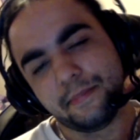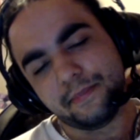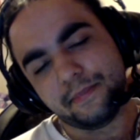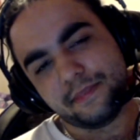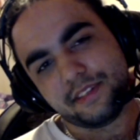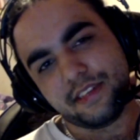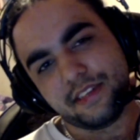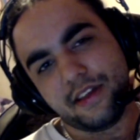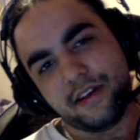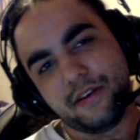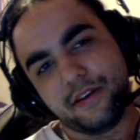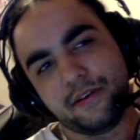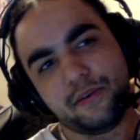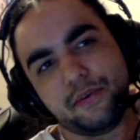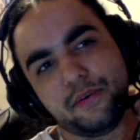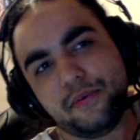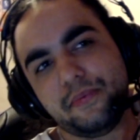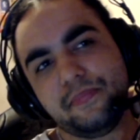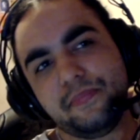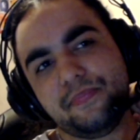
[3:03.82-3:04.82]

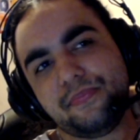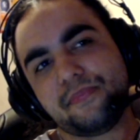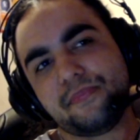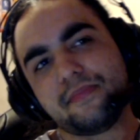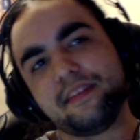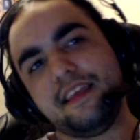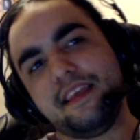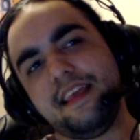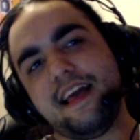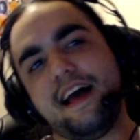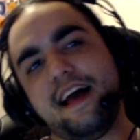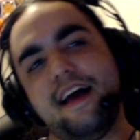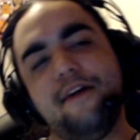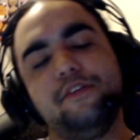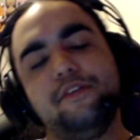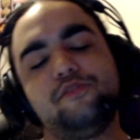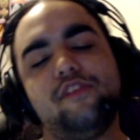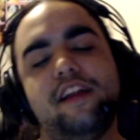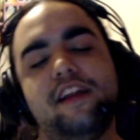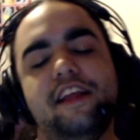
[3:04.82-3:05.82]
So yeah, it
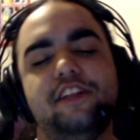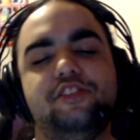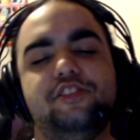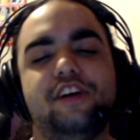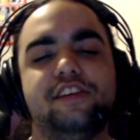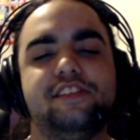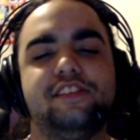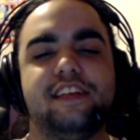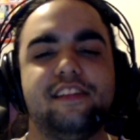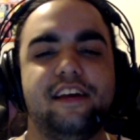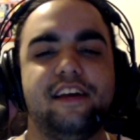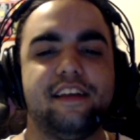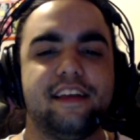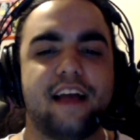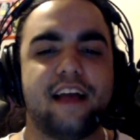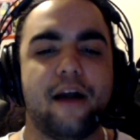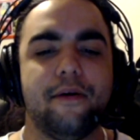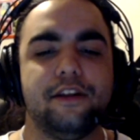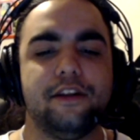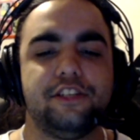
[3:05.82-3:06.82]
was really interesting, like
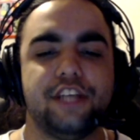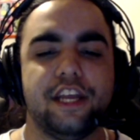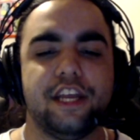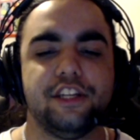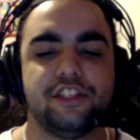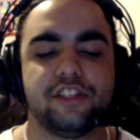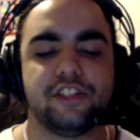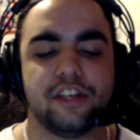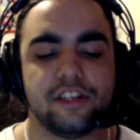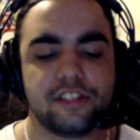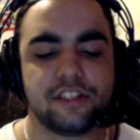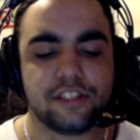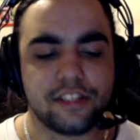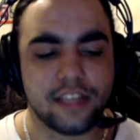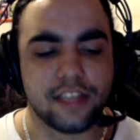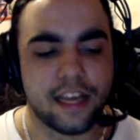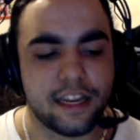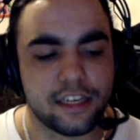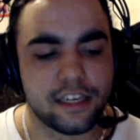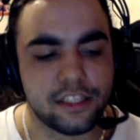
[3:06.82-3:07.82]
how it changed us.
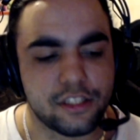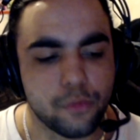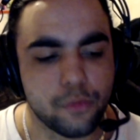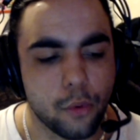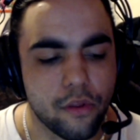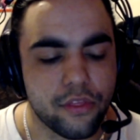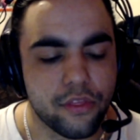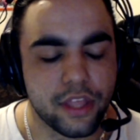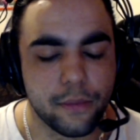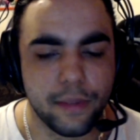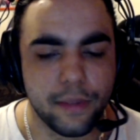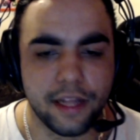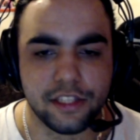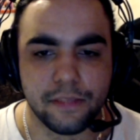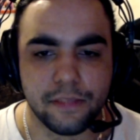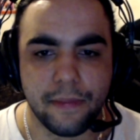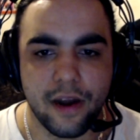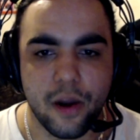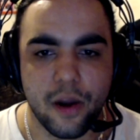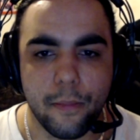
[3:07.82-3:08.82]
And one thing we had to
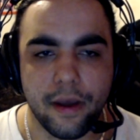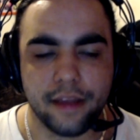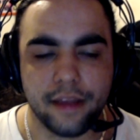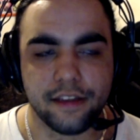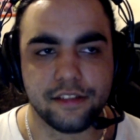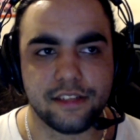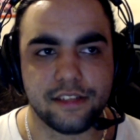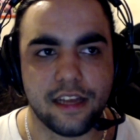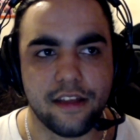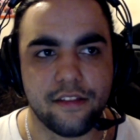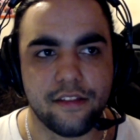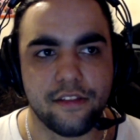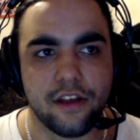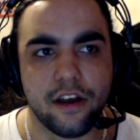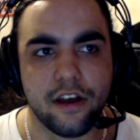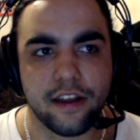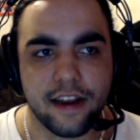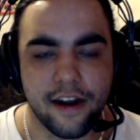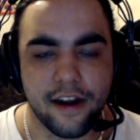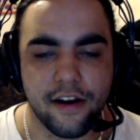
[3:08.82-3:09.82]
bear in mind is that the
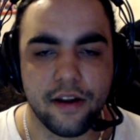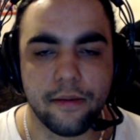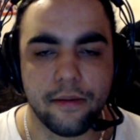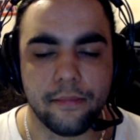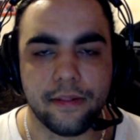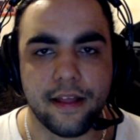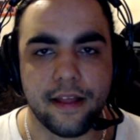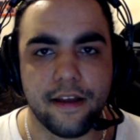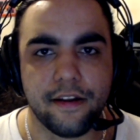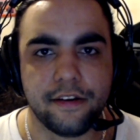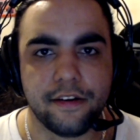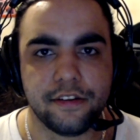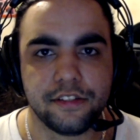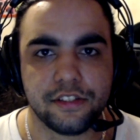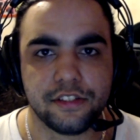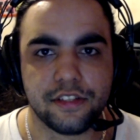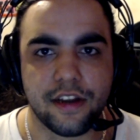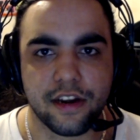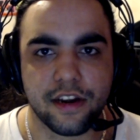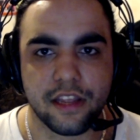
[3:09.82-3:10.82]
Hungarian
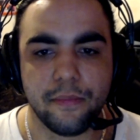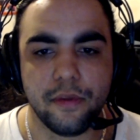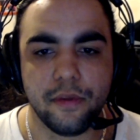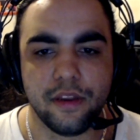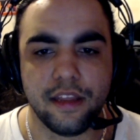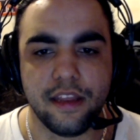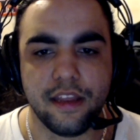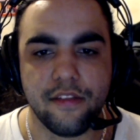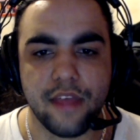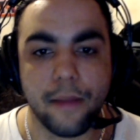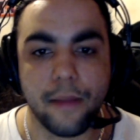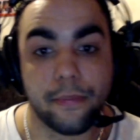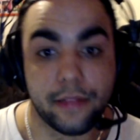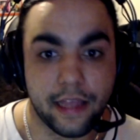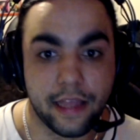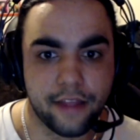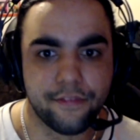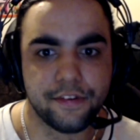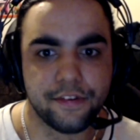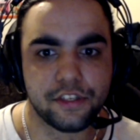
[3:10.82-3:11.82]
players, their community, they
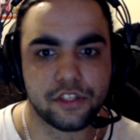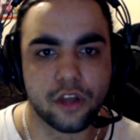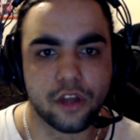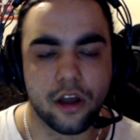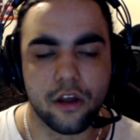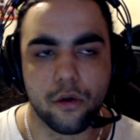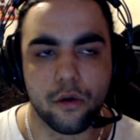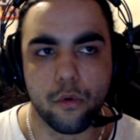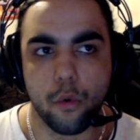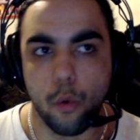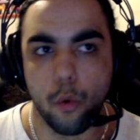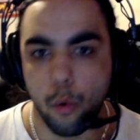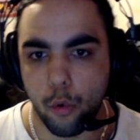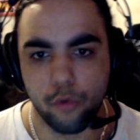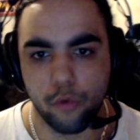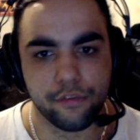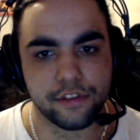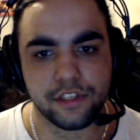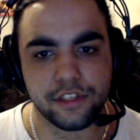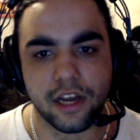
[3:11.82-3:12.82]
play this style
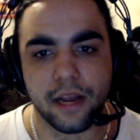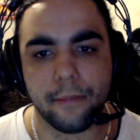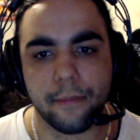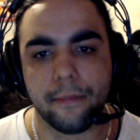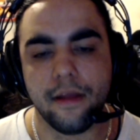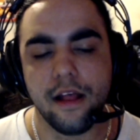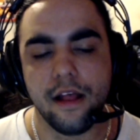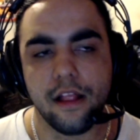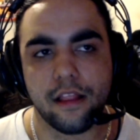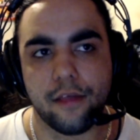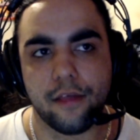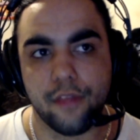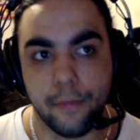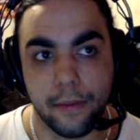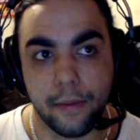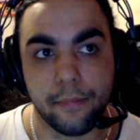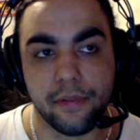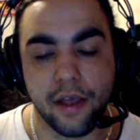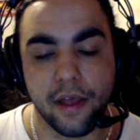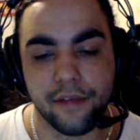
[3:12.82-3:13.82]
all the time. Like they've
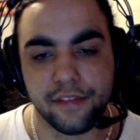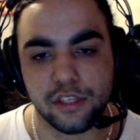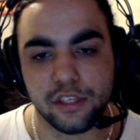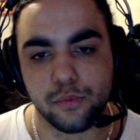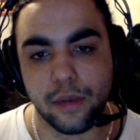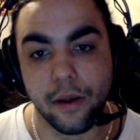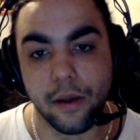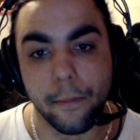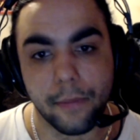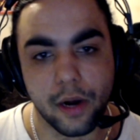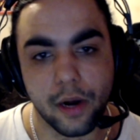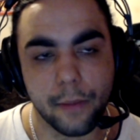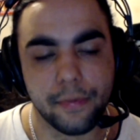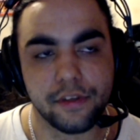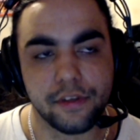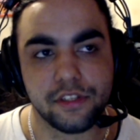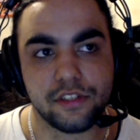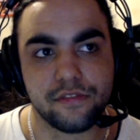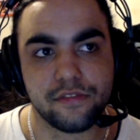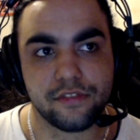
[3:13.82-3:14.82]
been playing this way on
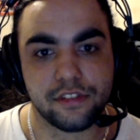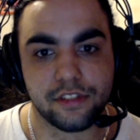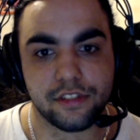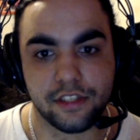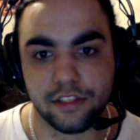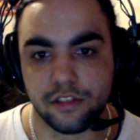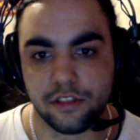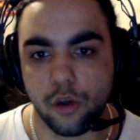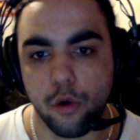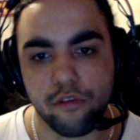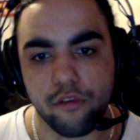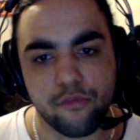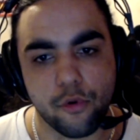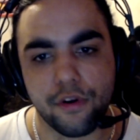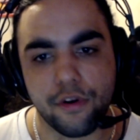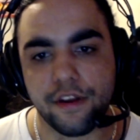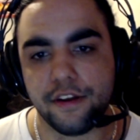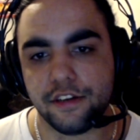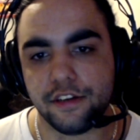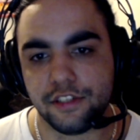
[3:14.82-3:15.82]
purpose since the whole 4
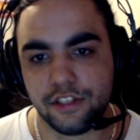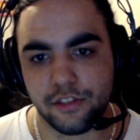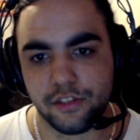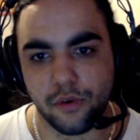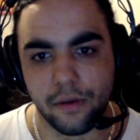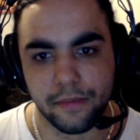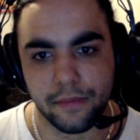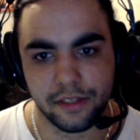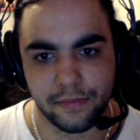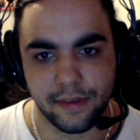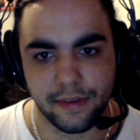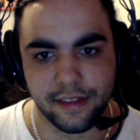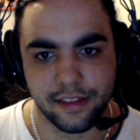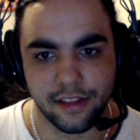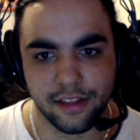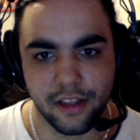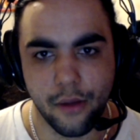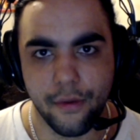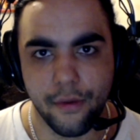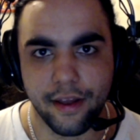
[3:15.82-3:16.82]
years Storm has been
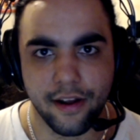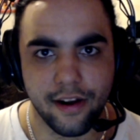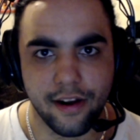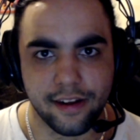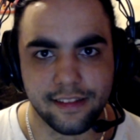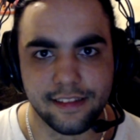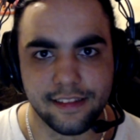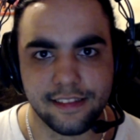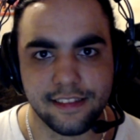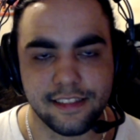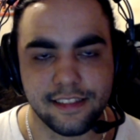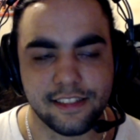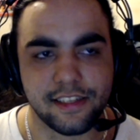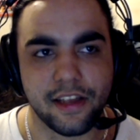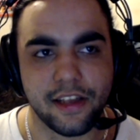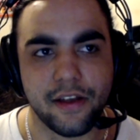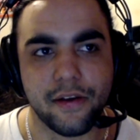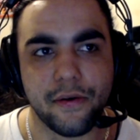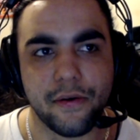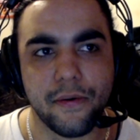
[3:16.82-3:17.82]
going on.
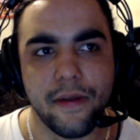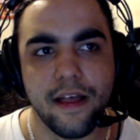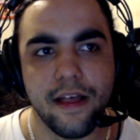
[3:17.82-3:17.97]
So